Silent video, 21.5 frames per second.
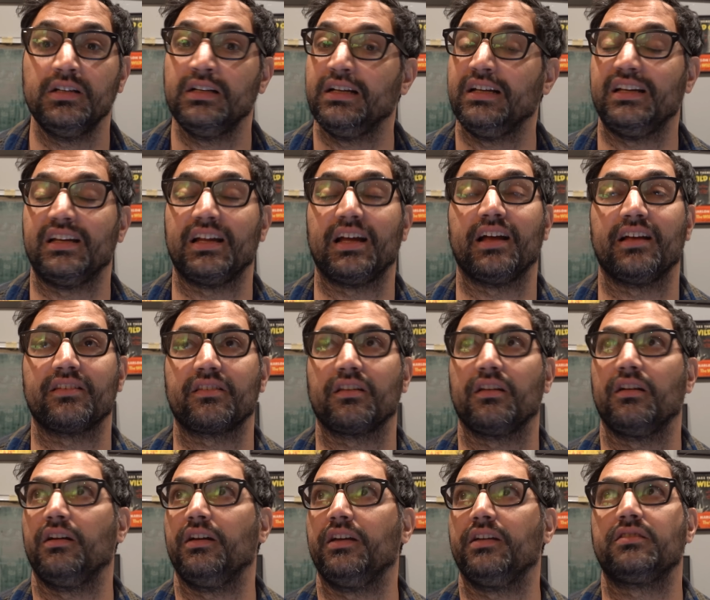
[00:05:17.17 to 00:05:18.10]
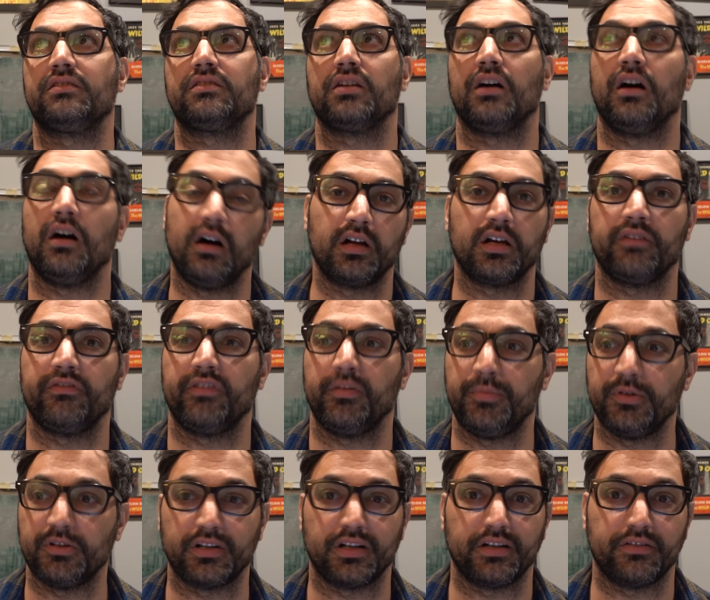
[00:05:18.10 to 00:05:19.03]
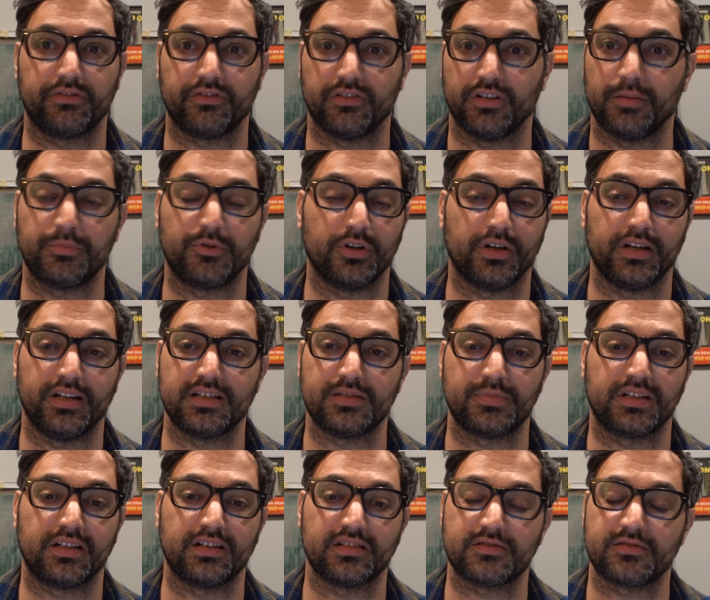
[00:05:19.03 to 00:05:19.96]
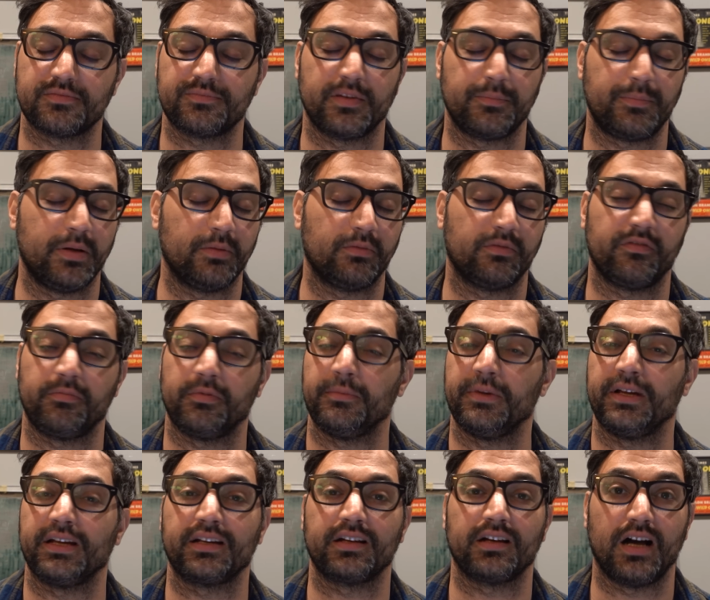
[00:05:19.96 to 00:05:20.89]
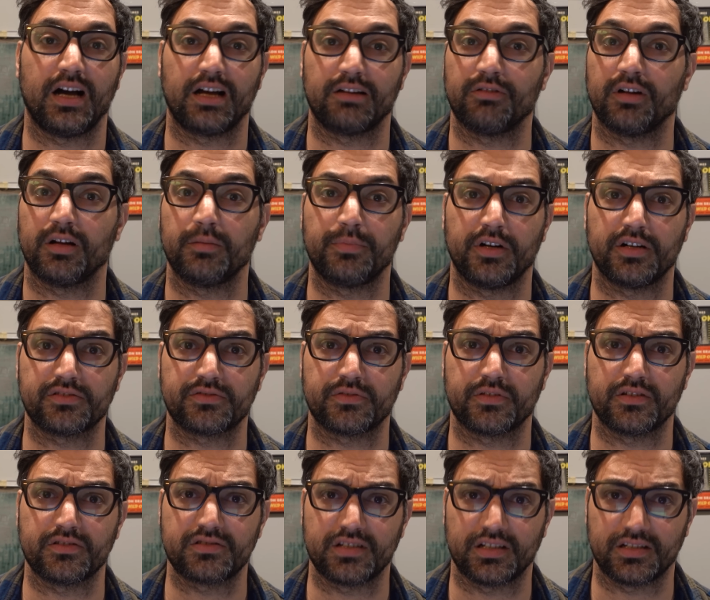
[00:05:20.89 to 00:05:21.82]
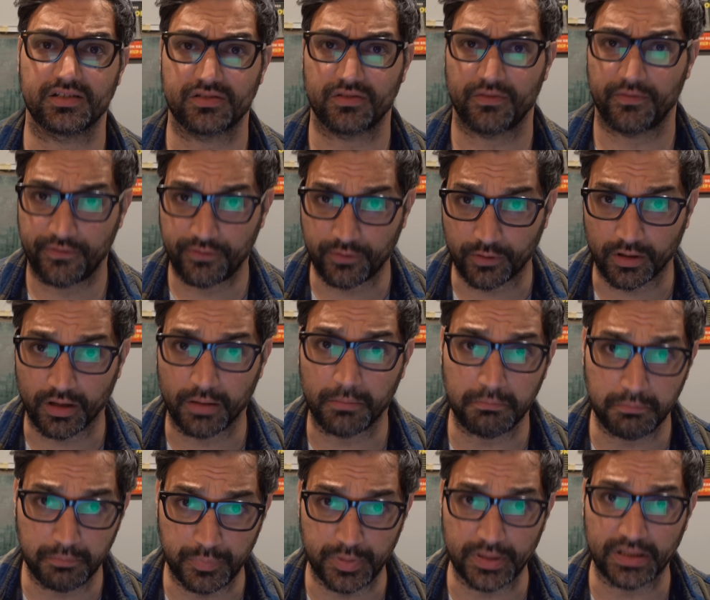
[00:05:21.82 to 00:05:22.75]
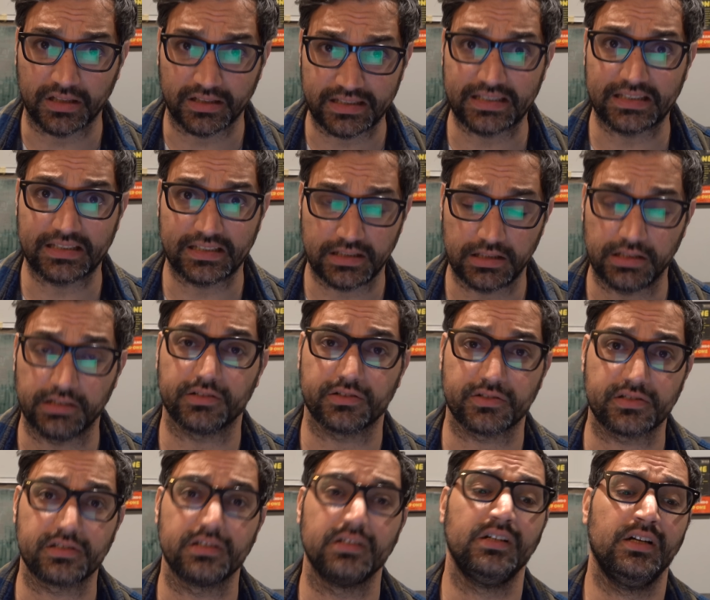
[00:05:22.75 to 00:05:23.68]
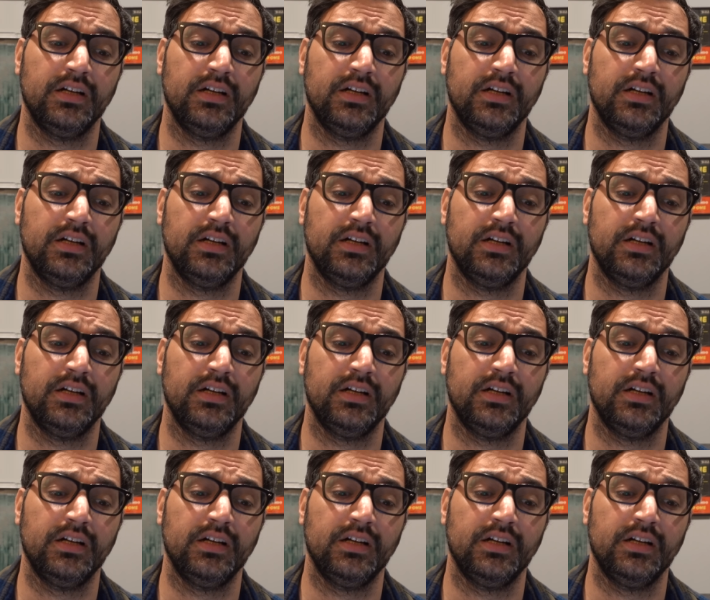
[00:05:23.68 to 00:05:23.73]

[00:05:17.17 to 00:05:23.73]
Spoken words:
It has a ton of ability for upgrades because the people have been making hot rod parts for those things for a billion years.